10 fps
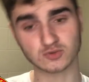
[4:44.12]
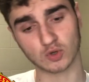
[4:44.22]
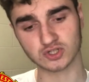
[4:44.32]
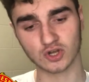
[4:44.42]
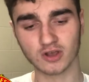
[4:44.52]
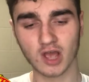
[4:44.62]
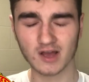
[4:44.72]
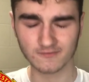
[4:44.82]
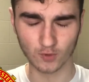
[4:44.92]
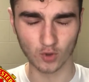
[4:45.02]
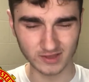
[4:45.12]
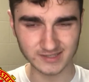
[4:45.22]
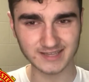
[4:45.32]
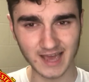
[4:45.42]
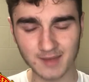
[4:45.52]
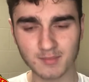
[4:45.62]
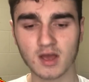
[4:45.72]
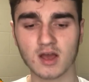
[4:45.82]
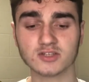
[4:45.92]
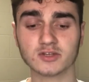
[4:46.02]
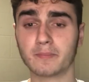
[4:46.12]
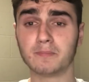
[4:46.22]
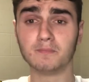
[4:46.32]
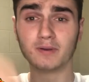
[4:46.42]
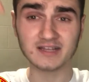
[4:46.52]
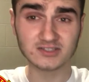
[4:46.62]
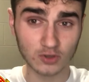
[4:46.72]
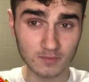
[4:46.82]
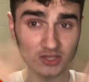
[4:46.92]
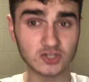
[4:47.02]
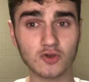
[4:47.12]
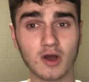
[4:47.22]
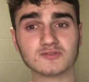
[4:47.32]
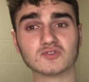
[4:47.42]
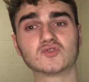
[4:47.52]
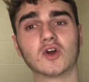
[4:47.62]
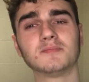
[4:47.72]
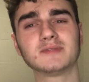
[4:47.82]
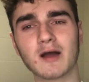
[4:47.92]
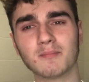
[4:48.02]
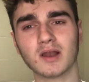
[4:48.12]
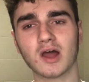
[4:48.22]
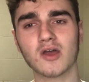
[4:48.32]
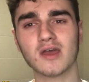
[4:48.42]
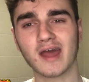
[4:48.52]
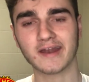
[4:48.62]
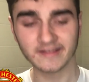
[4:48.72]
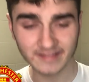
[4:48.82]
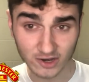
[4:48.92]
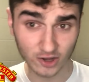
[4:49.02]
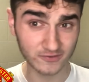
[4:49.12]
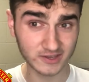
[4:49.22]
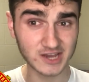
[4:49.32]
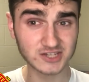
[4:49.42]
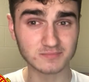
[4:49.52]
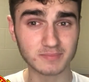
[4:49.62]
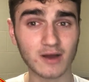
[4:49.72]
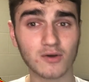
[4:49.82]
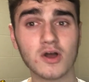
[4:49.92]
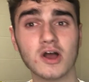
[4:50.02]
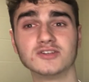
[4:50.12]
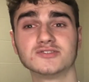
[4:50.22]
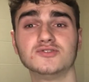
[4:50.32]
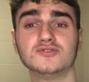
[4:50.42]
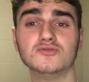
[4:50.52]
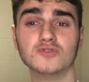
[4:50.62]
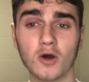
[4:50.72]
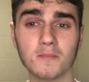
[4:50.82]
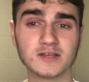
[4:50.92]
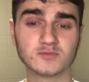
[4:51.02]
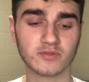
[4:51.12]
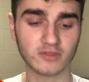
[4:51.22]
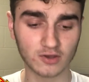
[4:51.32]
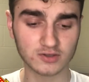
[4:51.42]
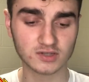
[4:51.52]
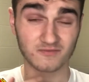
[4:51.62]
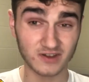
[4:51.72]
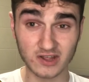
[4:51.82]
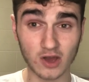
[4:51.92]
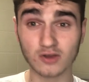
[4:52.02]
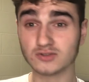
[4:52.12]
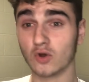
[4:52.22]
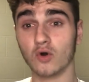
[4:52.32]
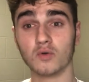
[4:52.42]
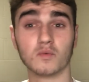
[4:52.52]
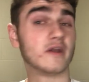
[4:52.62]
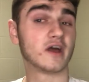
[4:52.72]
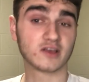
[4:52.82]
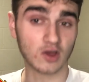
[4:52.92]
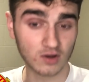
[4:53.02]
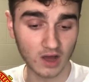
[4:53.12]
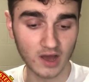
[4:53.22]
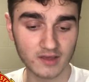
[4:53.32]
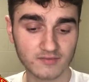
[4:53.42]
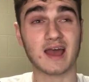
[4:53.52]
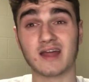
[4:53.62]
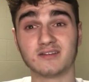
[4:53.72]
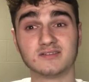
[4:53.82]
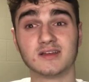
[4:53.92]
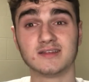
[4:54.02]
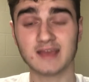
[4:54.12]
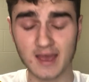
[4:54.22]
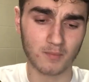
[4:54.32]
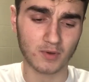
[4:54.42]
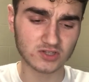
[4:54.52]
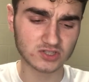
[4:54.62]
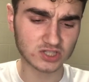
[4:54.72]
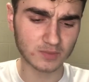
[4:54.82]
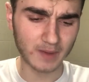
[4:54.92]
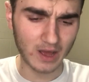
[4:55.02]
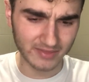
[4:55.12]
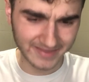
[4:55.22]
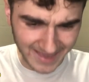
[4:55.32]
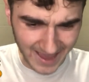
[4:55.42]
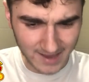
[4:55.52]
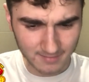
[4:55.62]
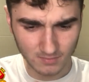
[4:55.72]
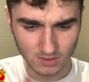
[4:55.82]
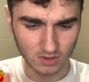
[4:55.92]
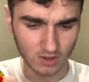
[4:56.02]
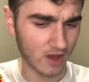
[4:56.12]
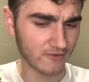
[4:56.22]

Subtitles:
watch along for this game. So please do make sure you are subscribed down below and hit that notification bell so you do not miss when those videos or when I go live. And yeah, but just about the game, look,